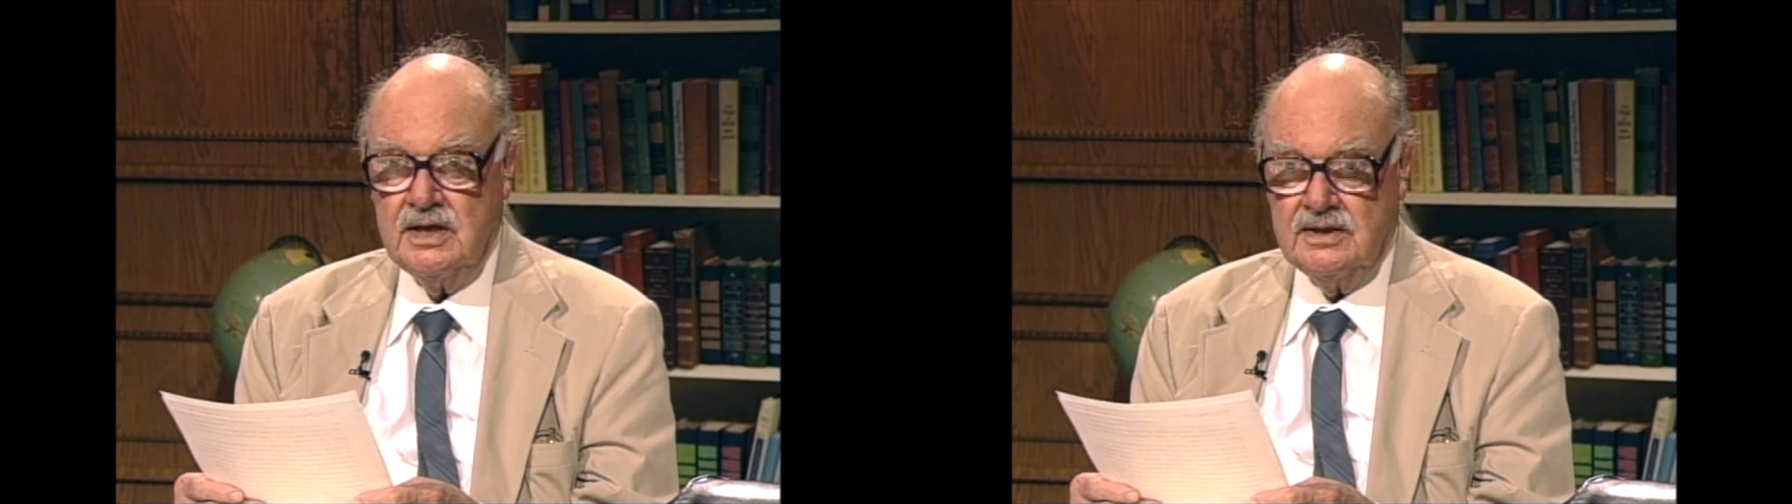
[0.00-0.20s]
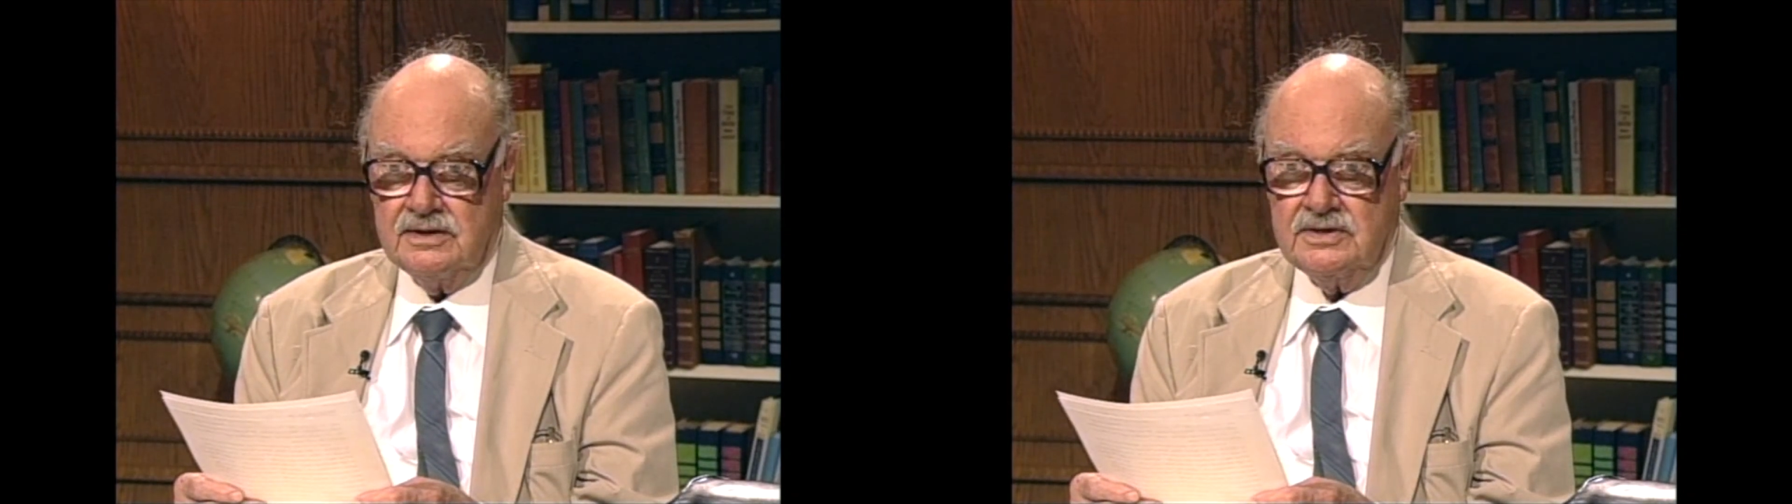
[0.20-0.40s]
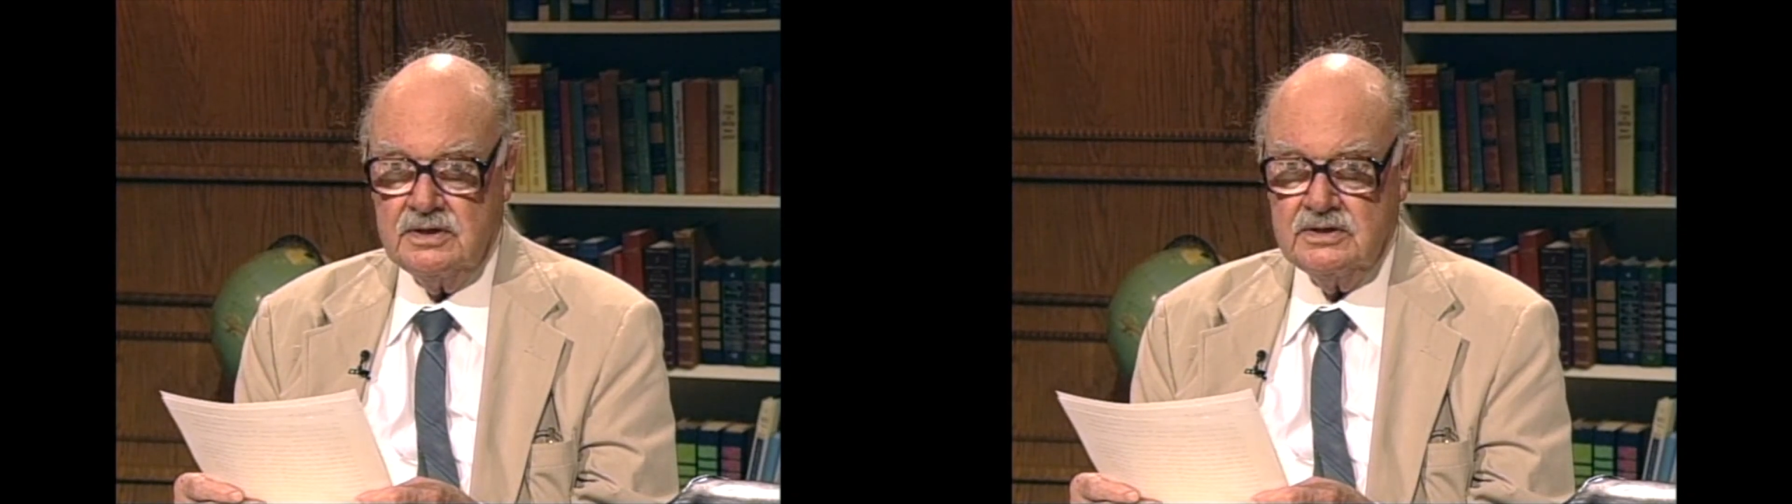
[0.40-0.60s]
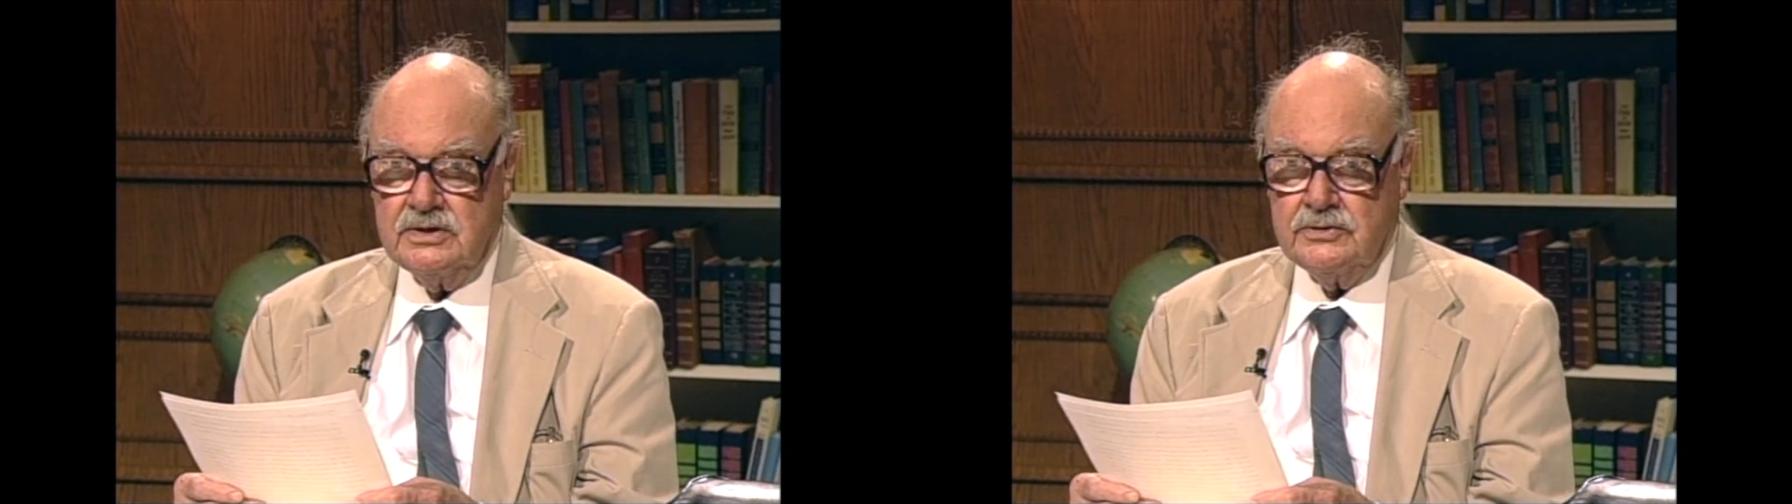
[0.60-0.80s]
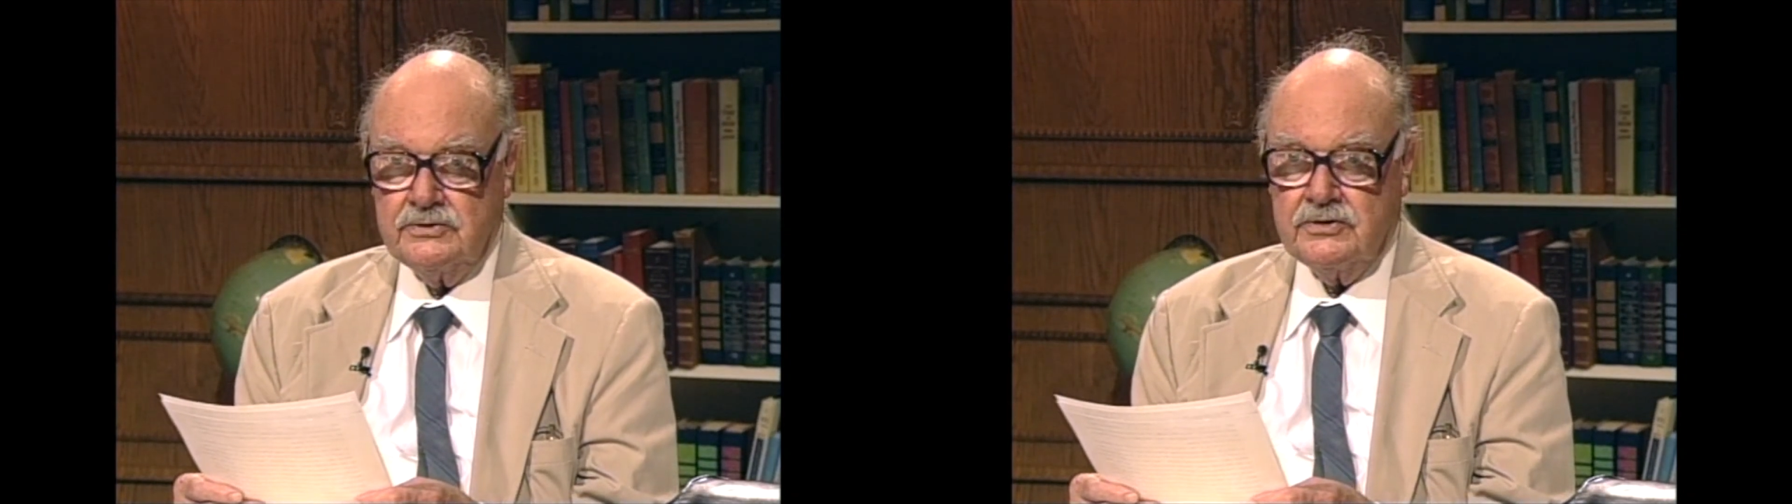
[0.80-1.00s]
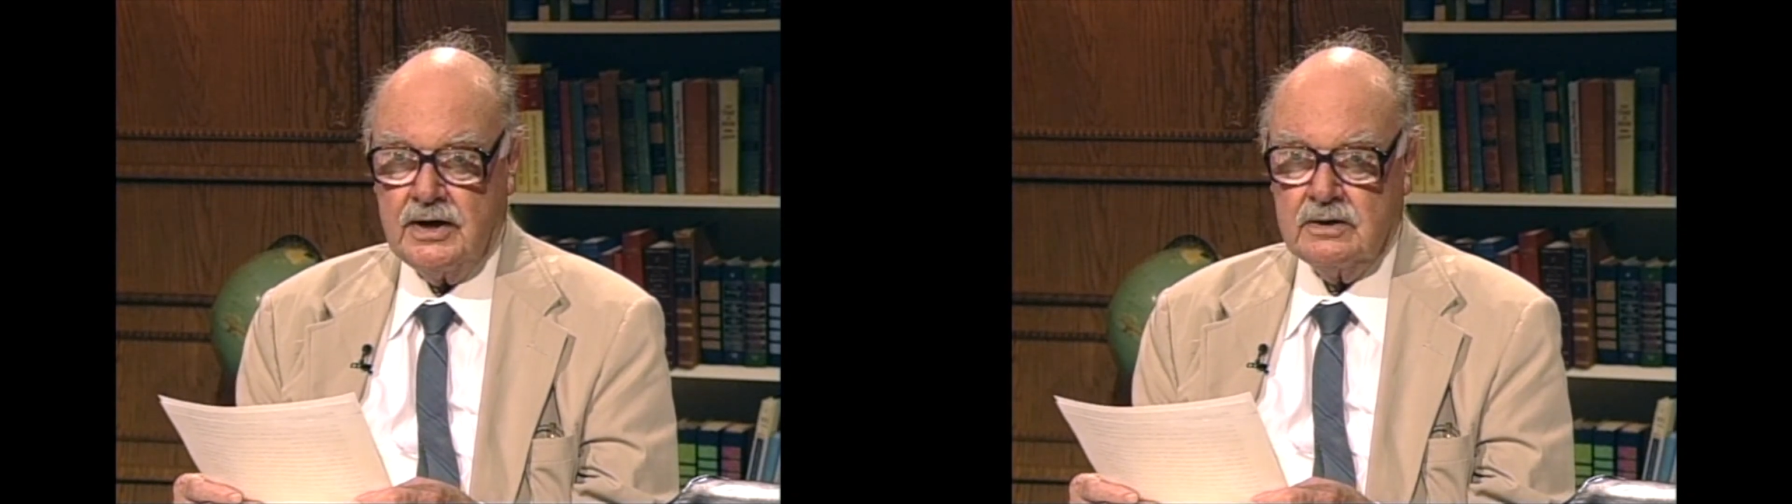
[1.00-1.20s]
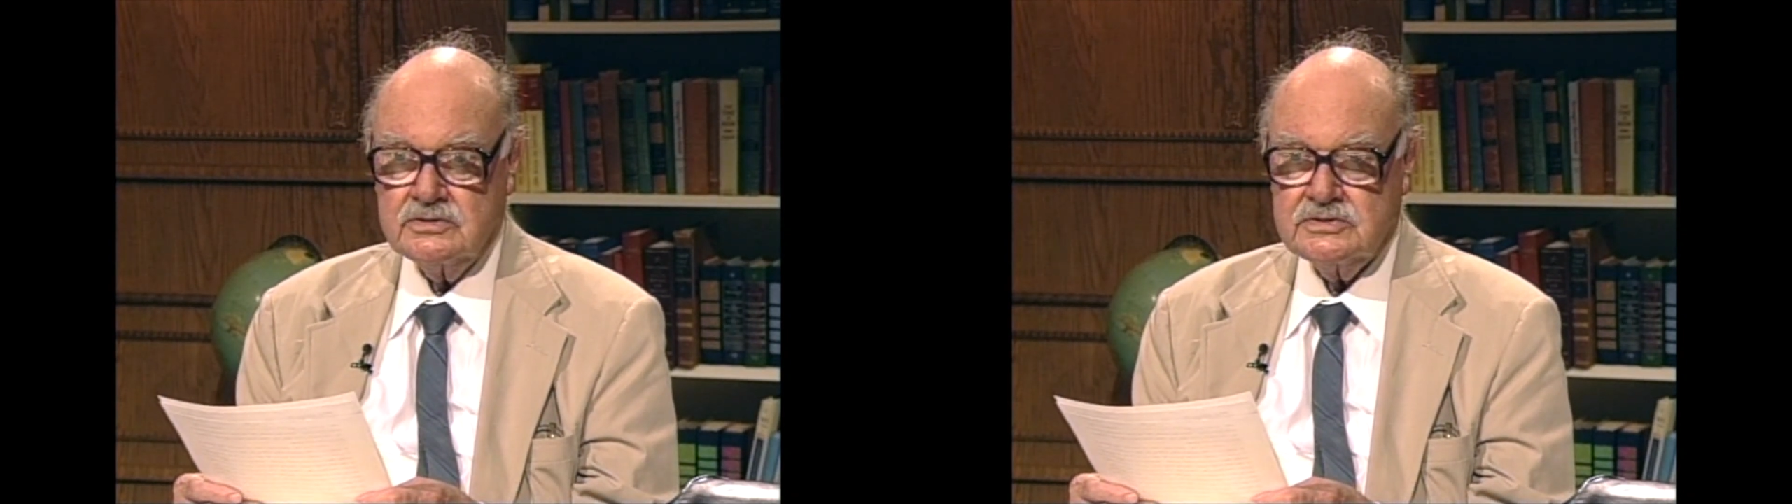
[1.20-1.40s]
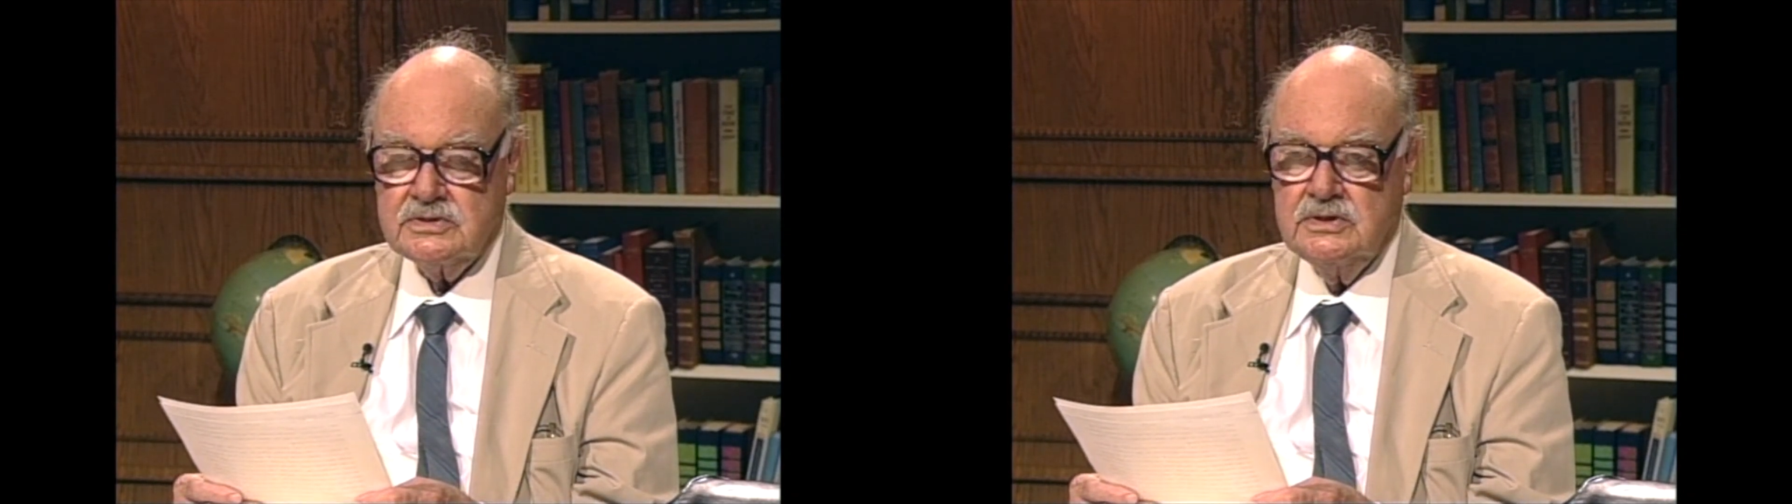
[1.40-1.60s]
that the interior
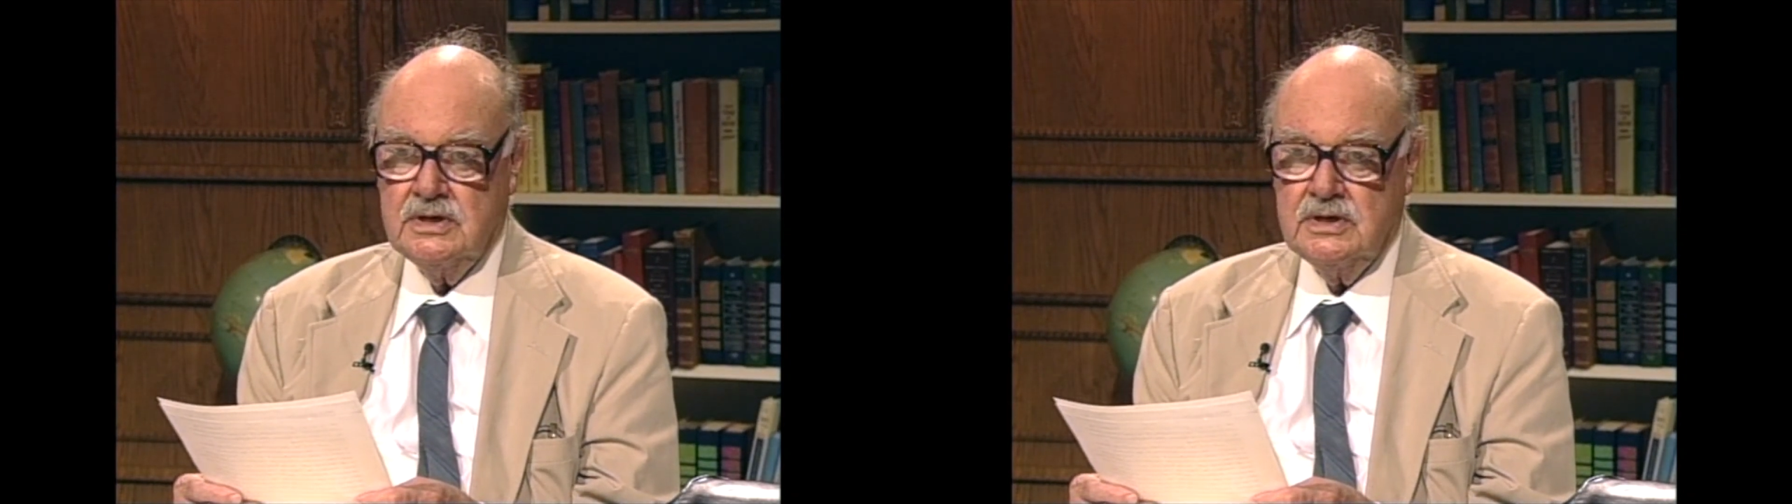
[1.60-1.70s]
angles